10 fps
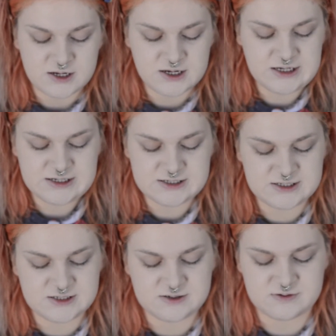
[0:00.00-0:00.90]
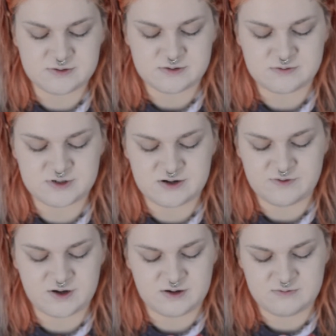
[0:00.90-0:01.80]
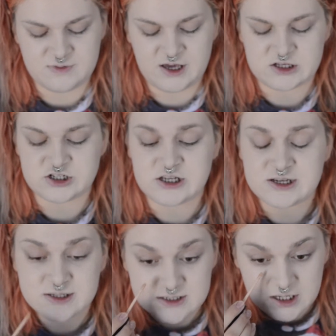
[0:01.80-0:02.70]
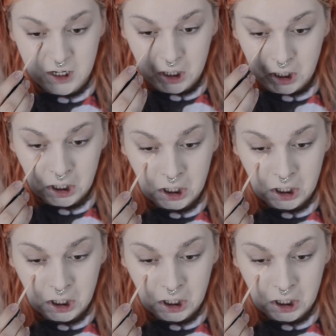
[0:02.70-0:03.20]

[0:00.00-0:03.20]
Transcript: NYX whatever HD concealer.